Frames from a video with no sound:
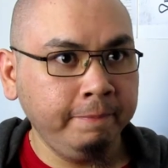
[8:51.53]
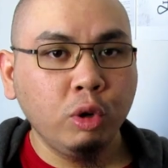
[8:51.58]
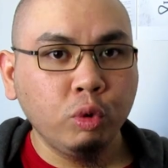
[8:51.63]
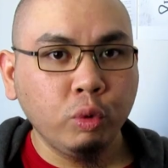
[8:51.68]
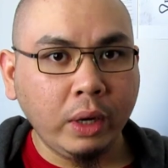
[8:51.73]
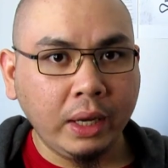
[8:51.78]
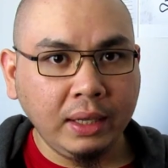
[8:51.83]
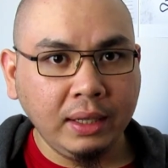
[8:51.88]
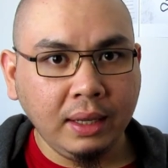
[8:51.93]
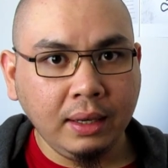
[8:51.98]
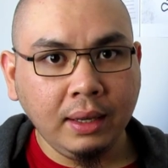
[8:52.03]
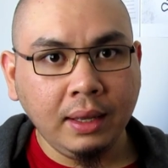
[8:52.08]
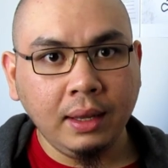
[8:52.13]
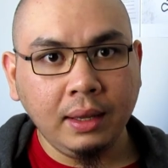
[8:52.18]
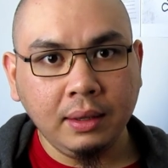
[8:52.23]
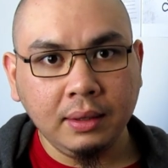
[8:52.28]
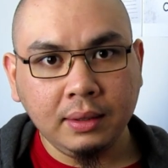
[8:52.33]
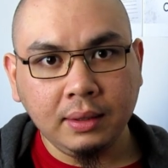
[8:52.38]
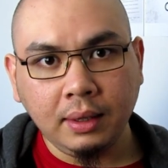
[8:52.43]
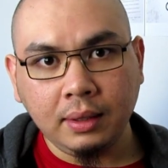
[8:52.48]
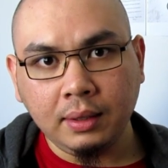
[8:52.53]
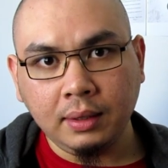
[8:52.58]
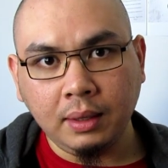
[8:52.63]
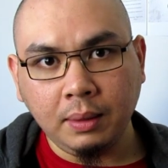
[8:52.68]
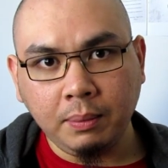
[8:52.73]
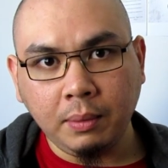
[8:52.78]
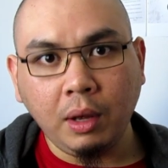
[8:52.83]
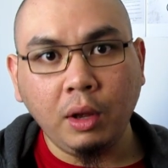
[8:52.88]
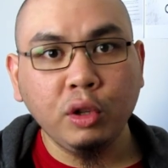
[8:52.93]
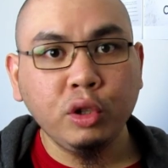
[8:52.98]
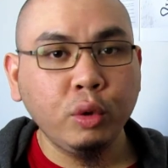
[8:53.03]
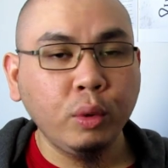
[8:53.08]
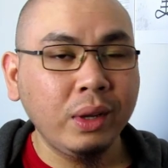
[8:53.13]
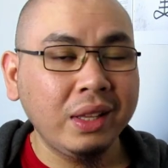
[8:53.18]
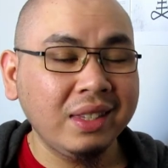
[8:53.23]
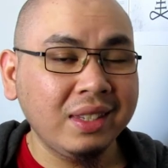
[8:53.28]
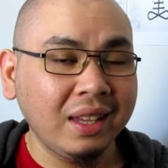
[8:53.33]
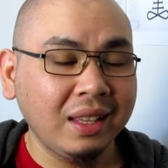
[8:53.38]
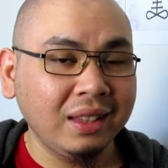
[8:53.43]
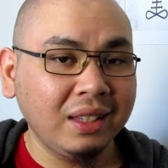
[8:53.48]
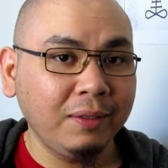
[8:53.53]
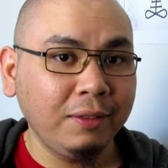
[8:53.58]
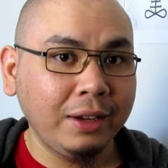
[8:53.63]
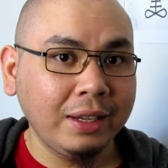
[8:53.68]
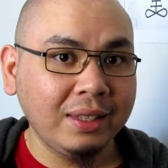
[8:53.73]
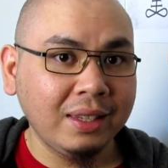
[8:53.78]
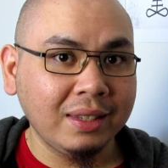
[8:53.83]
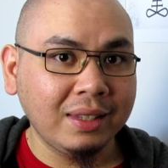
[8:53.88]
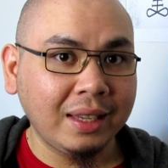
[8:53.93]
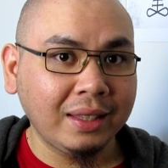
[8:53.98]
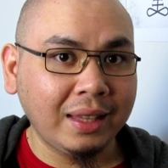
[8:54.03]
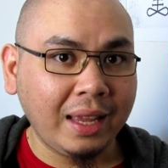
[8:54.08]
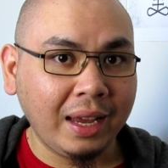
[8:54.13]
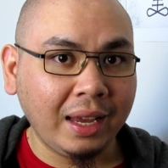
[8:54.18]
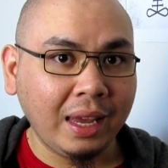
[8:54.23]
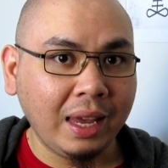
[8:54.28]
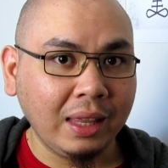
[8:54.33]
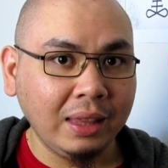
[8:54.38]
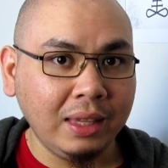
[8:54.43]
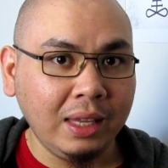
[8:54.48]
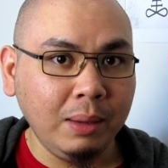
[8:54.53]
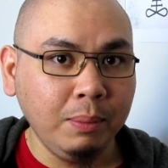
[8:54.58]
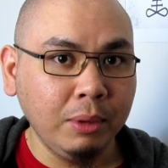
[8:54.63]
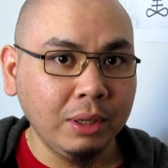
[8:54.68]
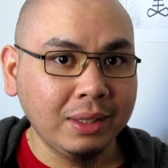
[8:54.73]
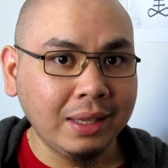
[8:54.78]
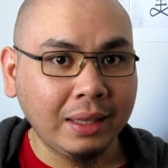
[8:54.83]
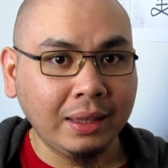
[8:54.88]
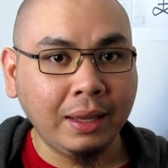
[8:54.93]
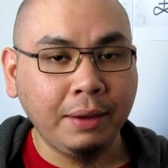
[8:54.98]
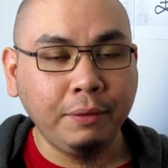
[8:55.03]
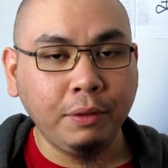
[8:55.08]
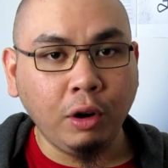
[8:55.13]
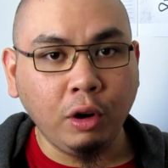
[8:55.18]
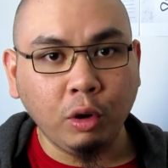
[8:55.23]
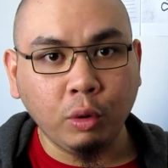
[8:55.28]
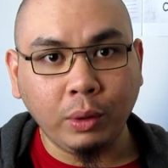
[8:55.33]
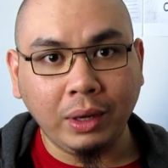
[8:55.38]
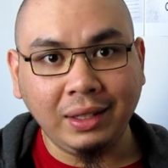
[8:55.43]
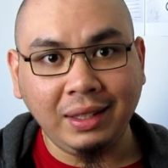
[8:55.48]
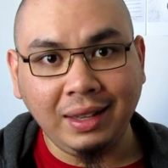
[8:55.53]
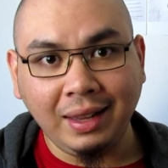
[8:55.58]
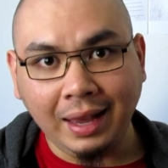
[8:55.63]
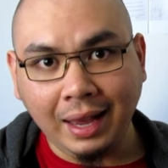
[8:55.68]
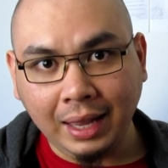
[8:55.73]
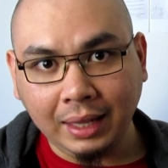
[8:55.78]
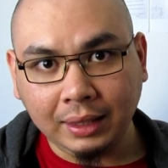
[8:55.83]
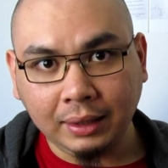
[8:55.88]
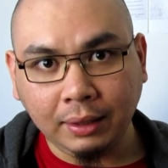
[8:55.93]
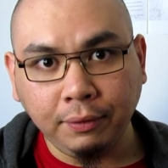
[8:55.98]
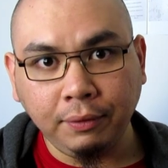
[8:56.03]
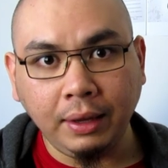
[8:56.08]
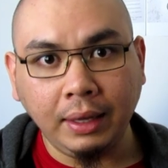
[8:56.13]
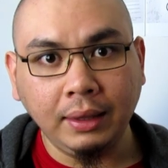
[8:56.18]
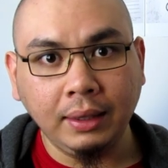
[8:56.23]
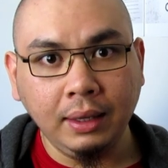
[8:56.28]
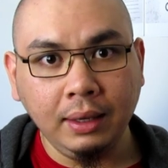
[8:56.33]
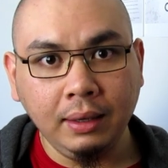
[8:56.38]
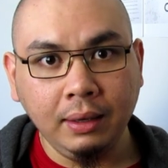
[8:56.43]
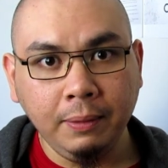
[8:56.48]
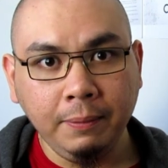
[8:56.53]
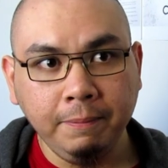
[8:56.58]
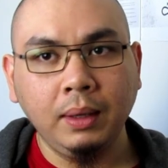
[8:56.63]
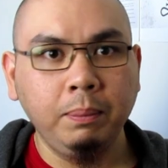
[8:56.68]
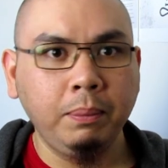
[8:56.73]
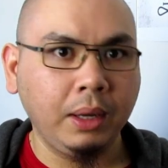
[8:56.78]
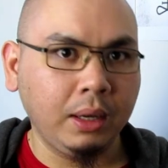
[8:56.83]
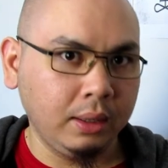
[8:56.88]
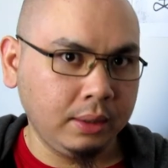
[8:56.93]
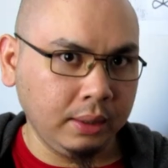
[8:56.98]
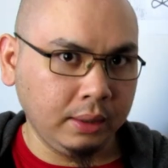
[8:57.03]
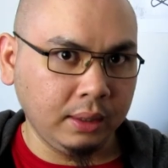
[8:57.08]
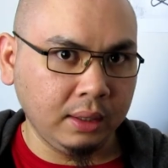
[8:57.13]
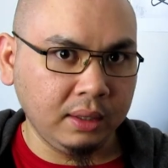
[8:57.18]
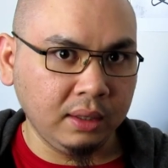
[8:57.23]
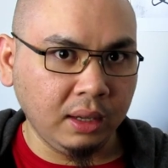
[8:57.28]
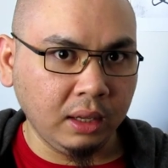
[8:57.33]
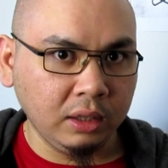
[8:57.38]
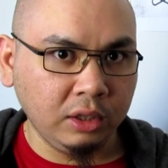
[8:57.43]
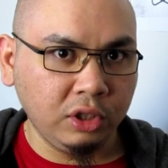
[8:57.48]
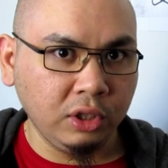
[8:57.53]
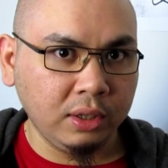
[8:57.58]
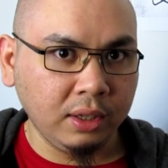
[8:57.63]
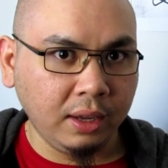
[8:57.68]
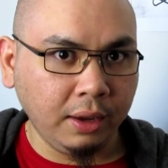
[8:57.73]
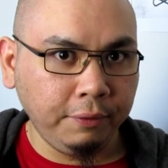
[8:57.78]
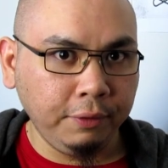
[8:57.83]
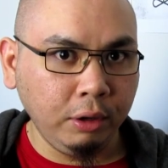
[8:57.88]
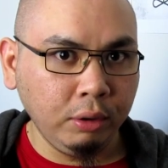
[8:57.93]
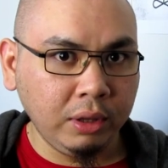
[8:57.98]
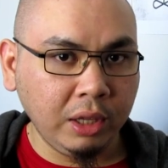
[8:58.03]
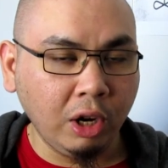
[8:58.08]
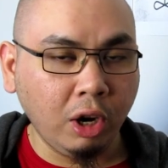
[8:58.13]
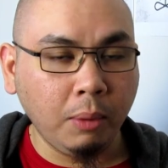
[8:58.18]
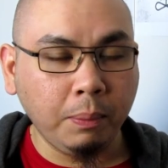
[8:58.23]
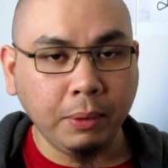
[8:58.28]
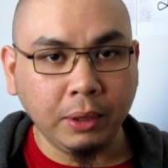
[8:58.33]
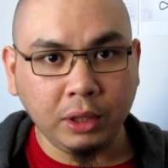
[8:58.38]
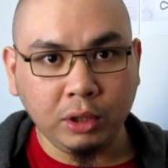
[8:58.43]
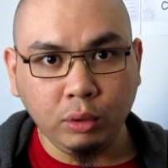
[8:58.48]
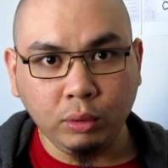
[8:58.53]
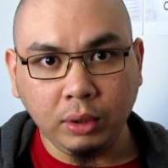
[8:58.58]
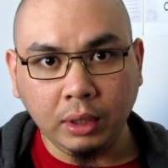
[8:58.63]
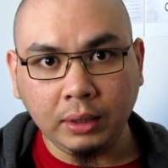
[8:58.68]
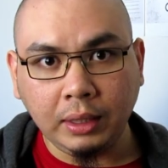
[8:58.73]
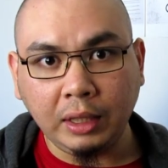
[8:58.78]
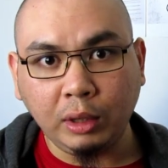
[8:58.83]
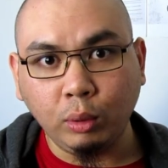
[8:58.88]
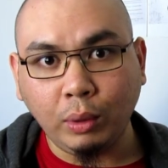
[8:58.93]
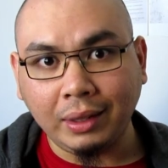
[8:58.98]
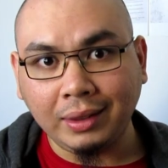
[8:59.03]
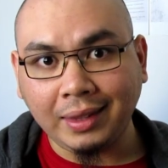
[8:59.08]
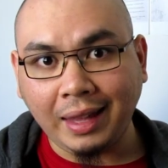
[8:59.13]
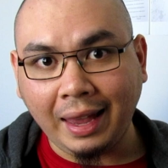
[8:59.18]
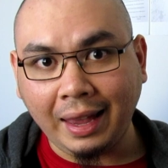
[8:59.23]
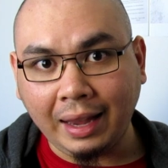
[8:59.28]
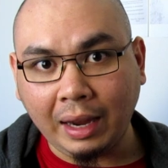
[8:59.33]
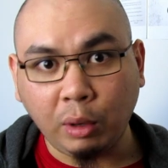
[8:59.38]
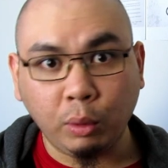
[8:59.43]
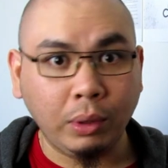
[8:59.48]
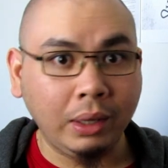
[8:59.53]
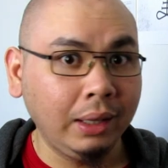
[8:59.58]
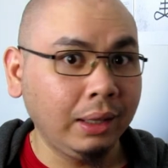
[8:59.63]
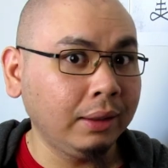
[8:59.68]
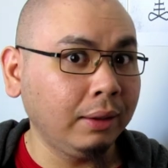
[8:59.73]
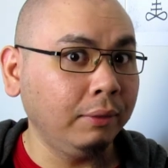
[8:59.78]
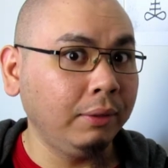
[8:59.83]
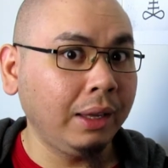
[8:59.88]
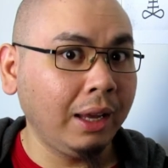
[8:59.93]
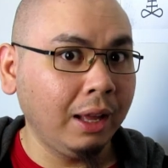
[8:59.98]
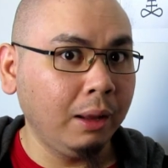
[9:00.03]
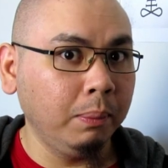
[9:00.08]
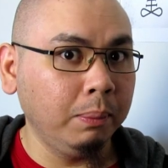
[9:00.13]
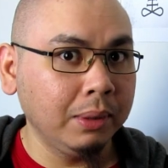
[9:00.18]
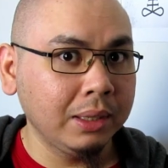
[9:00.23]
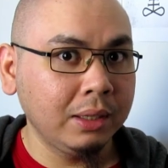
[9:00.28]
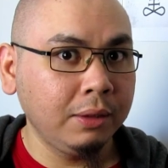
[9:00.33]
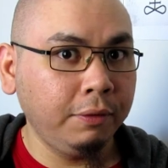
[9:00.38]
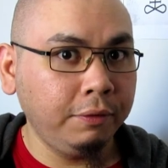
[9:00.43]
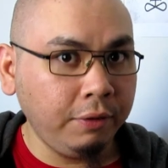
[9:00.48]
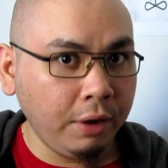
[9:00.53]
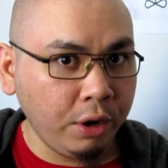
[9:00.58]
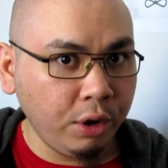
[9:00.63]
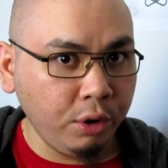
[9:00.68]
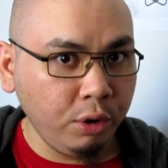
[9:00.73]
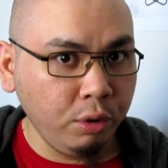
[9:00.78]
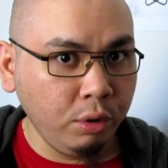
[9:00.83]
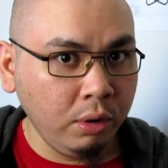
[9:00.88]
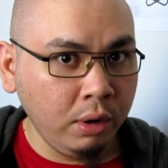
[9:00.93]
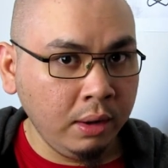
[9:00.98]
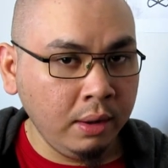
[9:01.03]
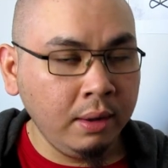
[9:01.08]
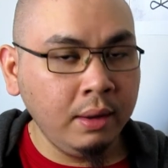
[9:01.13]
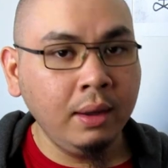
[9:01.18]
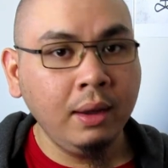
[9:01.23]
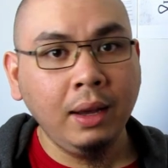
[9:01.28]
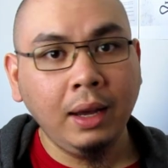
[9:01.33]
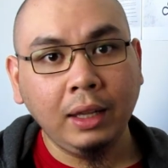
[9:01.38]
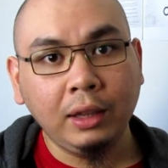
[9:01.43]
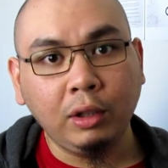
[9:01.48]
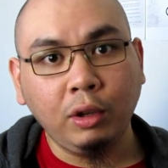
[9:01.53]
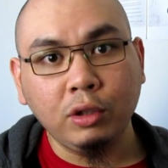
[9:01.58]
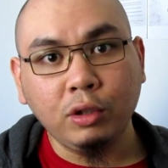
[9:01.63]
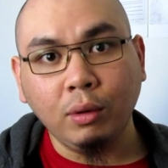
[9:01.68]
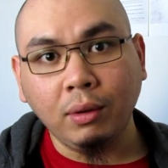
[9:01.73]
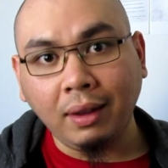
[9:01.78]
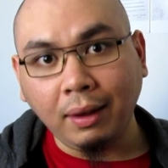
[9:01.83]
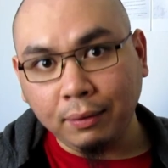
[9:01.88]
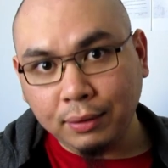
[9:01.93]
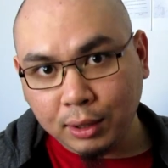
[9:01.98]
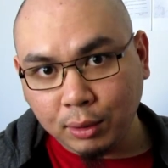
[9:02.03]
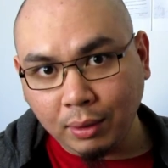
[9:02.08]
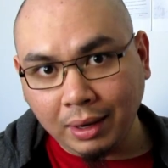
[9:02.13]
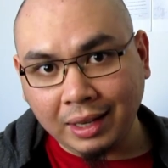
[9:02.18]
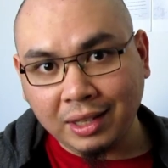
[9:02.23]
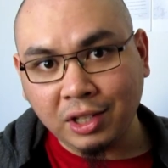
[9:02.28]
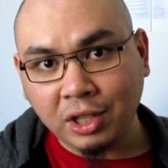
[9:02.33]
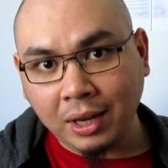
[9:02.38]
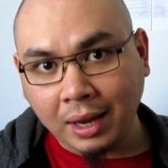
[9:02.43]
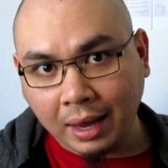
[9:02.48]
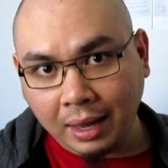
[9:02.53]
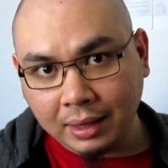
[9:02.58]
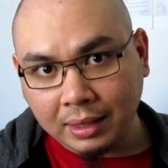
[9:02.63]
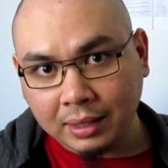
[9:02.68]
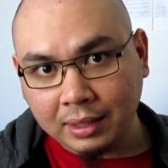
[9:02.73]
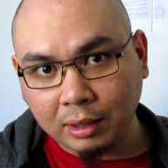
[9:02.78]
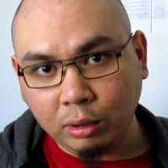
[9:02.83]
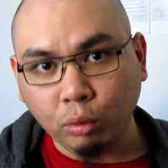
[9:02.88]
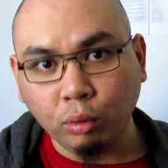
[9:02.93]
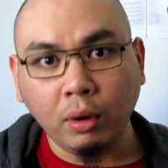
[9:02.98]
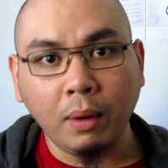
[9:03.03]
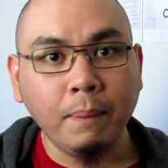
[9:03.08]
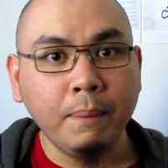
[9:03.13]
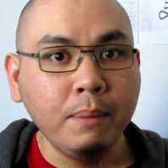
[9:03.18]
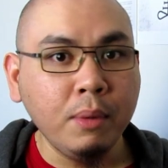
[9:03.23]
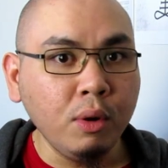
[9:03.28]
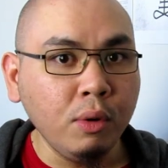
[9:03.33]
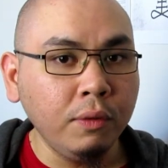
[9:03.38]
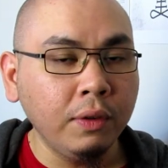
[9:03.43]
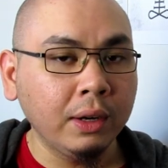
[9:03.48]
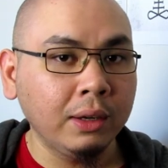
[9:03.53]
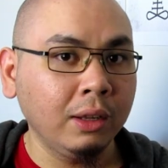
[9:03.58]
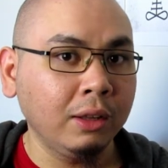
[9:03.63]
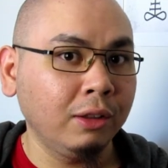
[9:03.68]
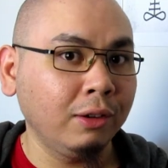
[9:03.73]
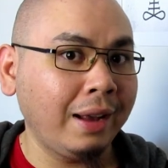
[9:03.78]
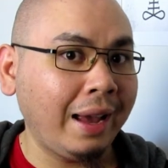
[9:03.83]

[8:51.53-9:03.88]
Reign in Hell system also incentivizes attacking demons that have already activated, because it does not just give you the opportunity to attack a relatively helpless foe, it also gives you a chance to remove another